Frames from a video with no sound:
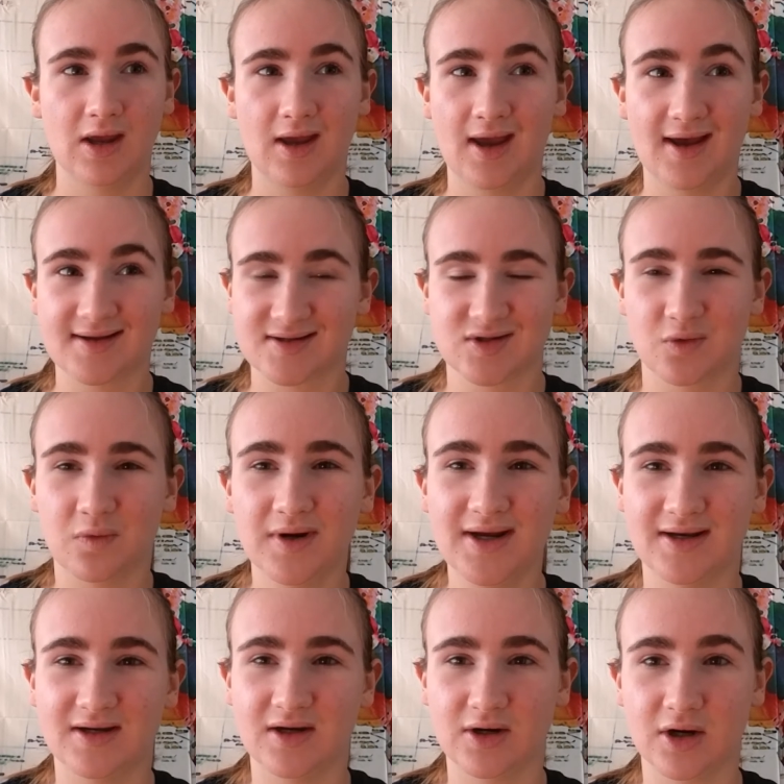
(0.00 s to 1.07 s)
has to
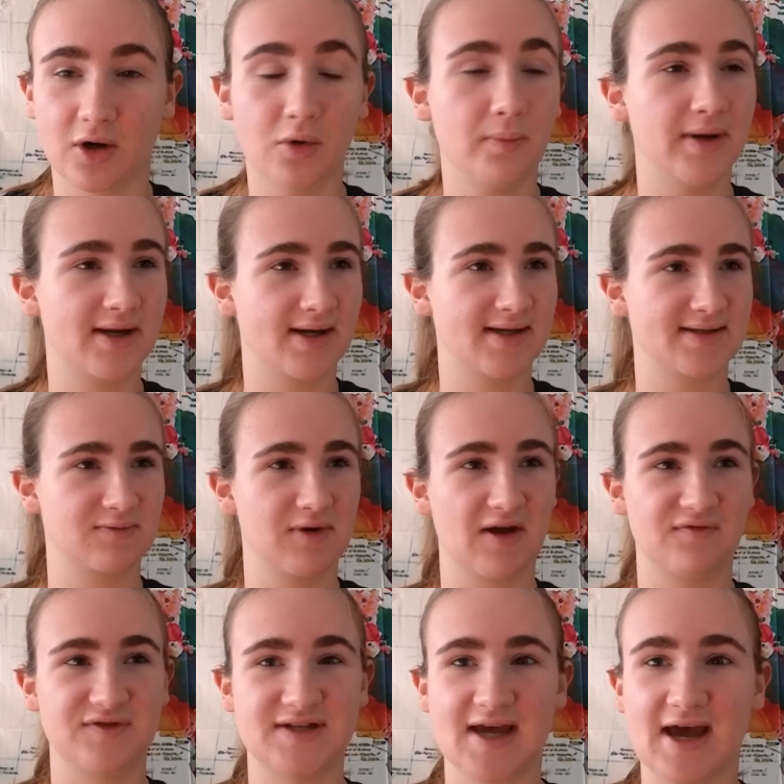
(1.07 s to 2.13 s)
win, you know, because we
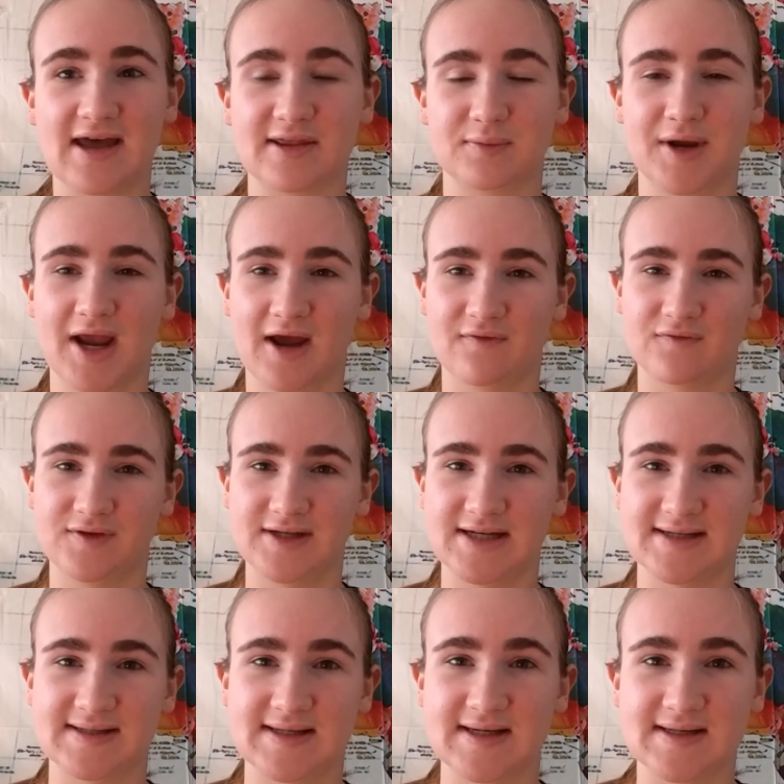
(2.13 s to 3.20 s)
have death, we have
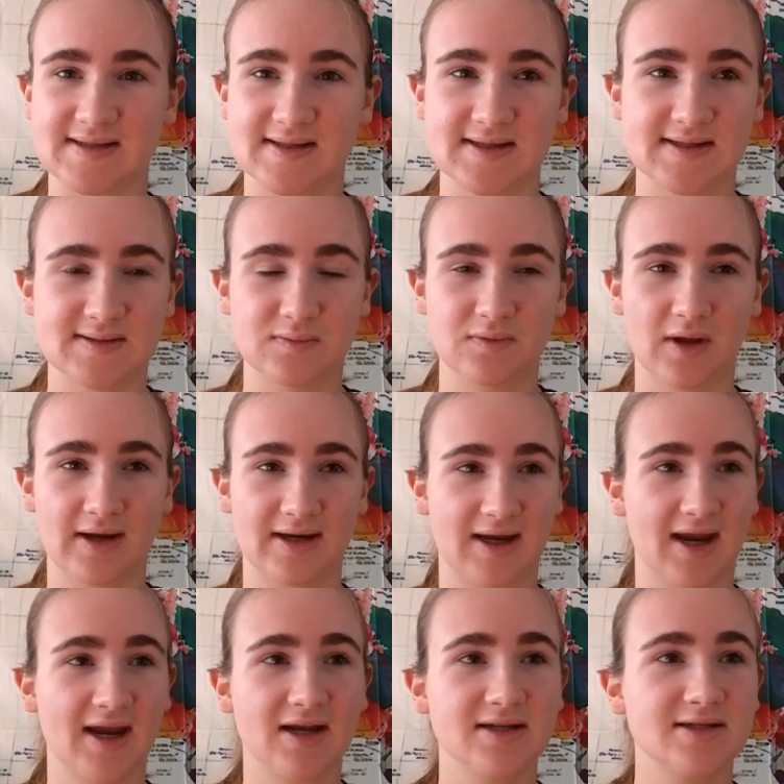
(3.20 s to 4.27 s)
diseases like
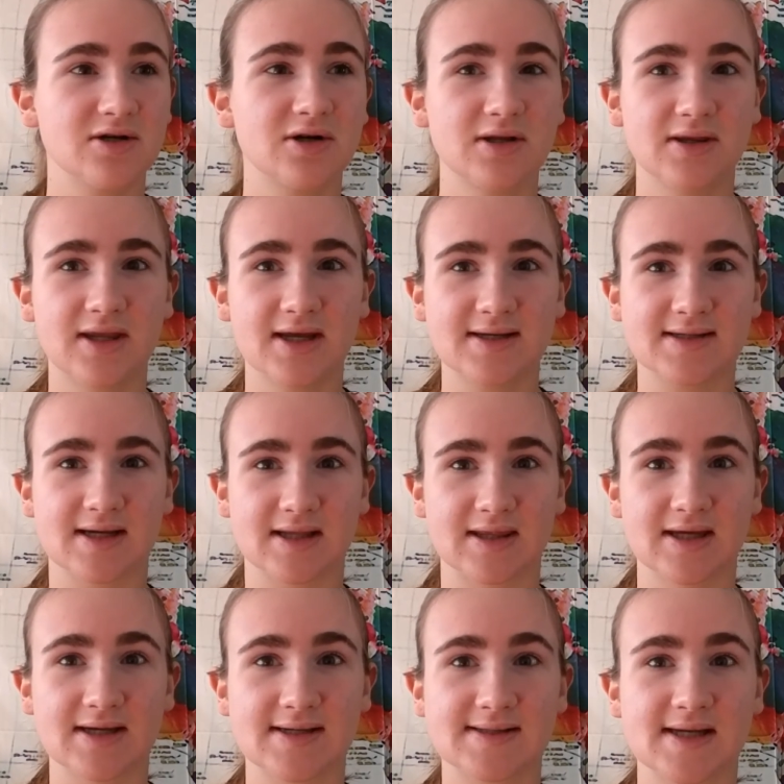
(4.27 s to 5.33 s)
cancer and things like
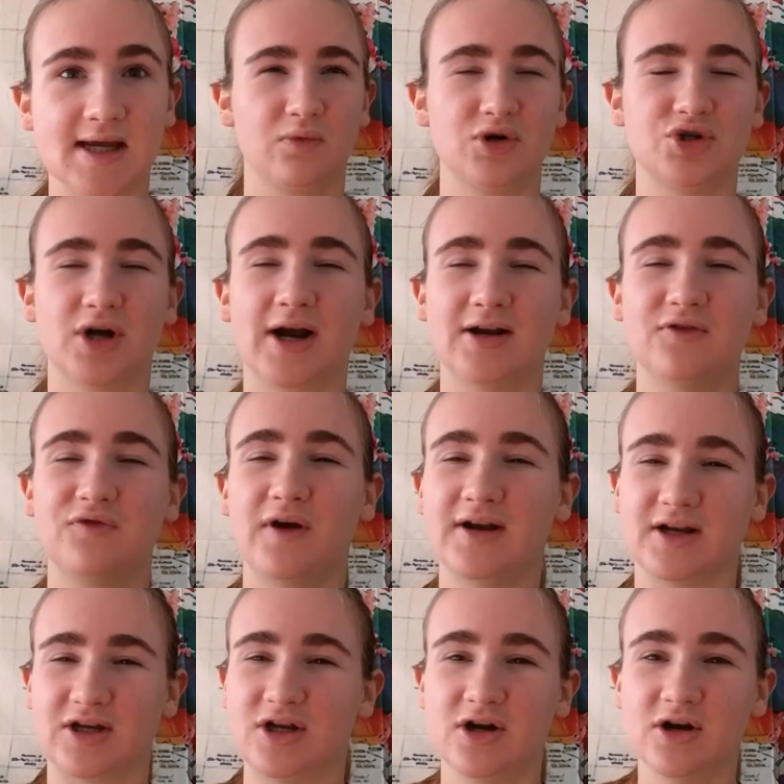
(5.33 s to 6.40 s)
this. We're trying to find
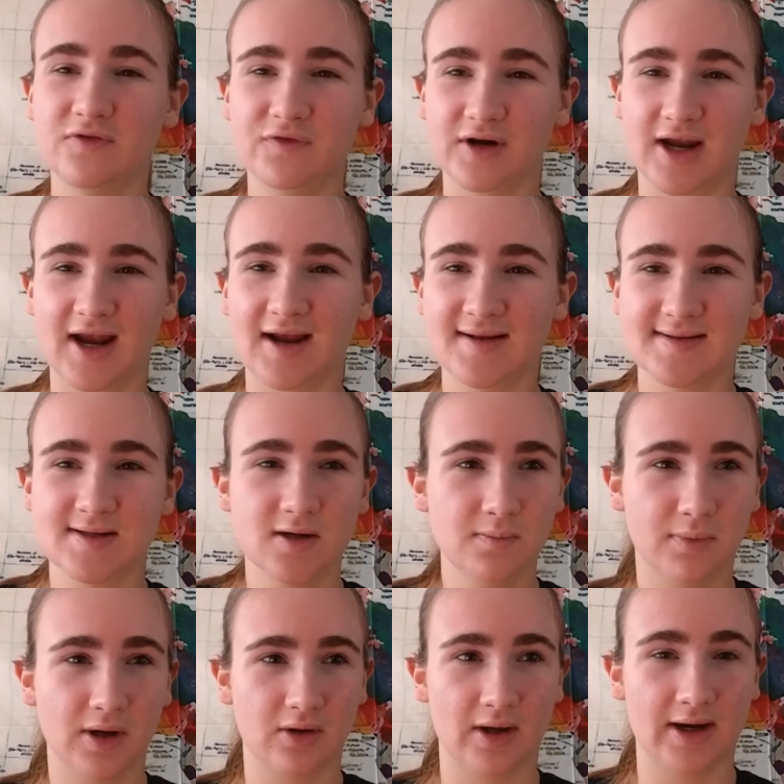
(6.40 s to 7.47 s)
a cure for cancer,
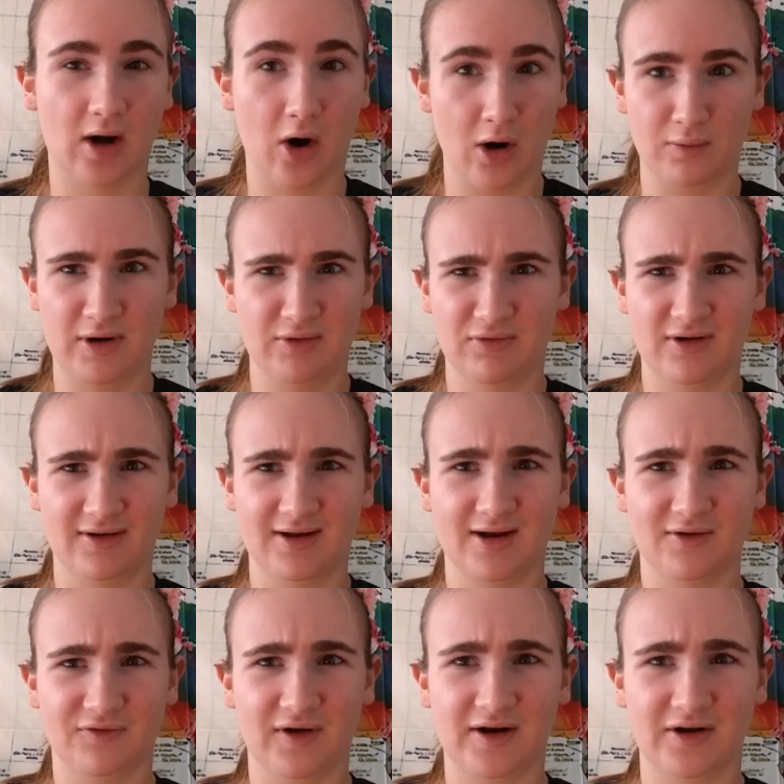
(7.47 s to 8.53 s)
but like, are we really
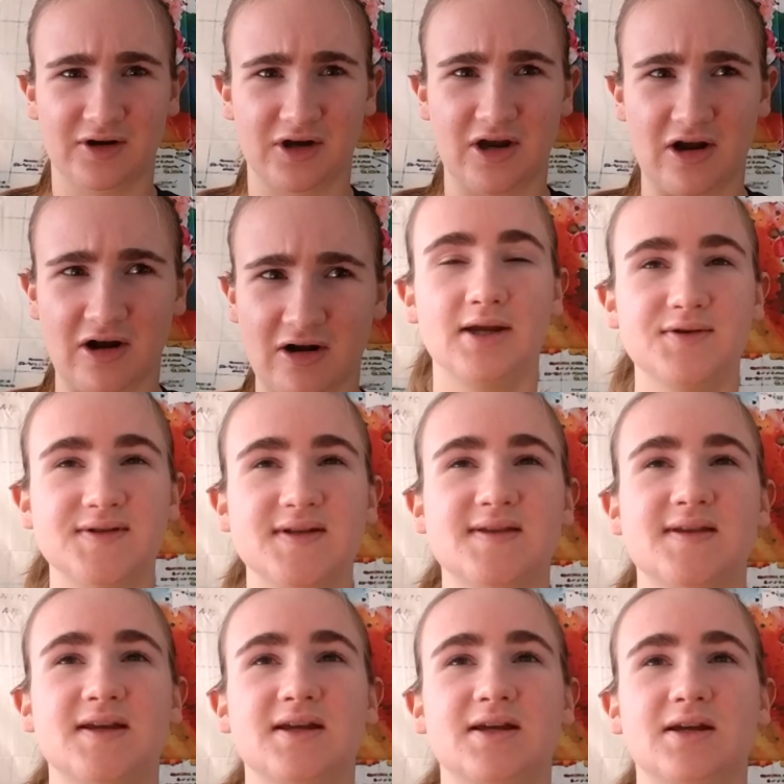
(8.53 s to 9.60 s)
gonna find a cure? I used
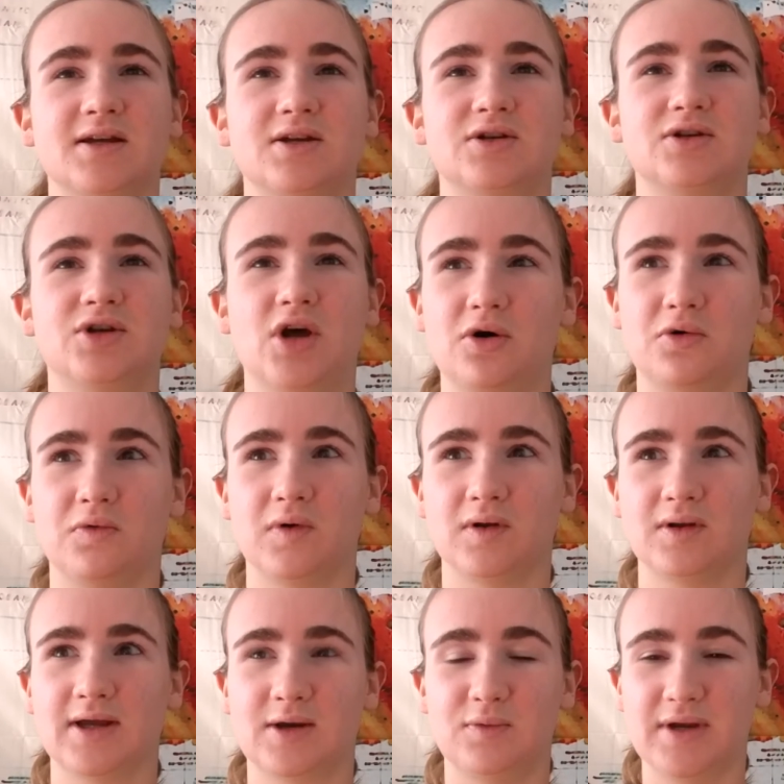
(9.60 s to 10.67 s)
to think, no,
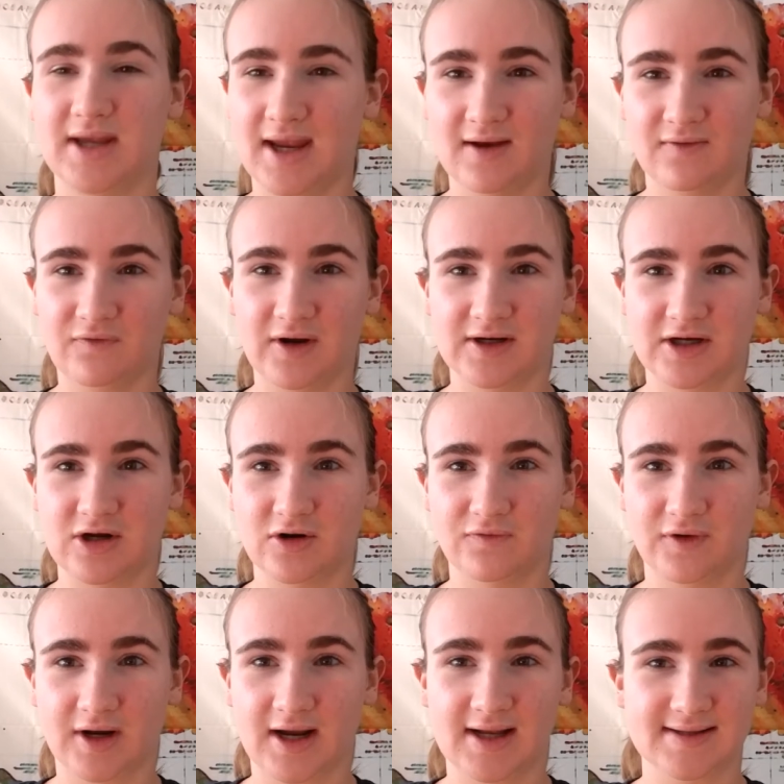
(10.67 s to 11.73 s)
like we can't find a cure
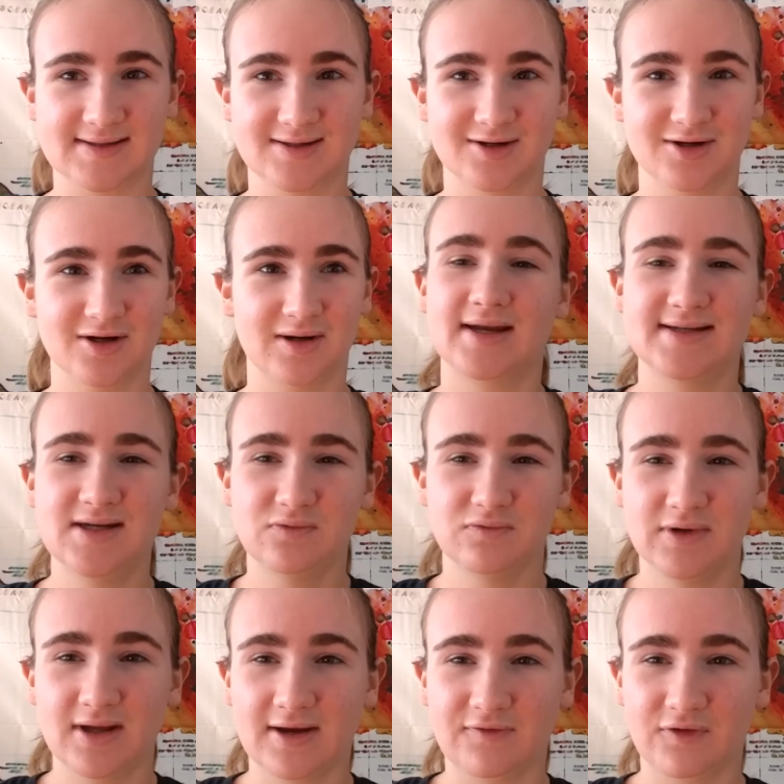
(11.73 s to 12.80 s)
for cancer. I did
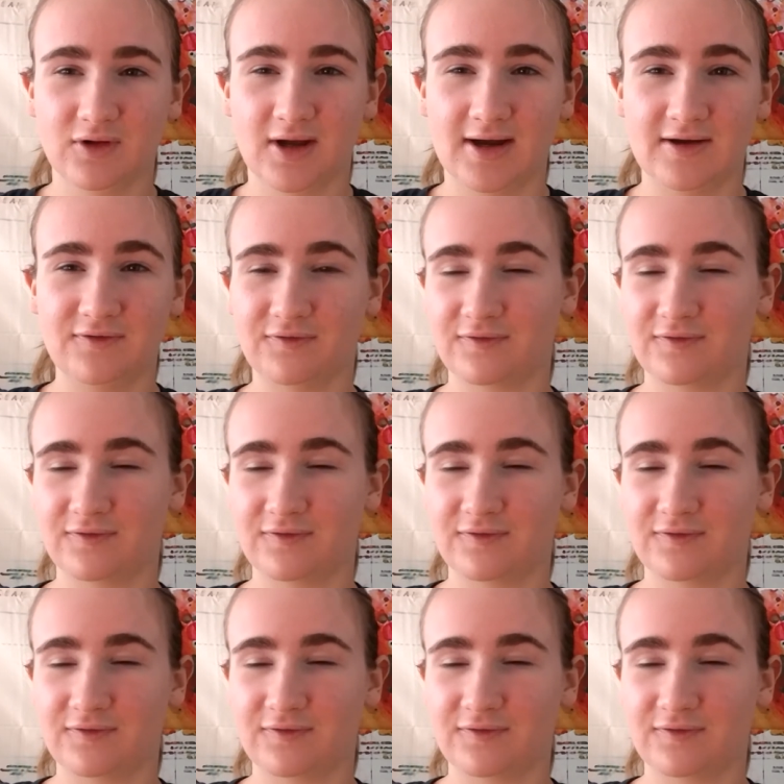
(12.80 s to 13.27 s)
Relay for Life.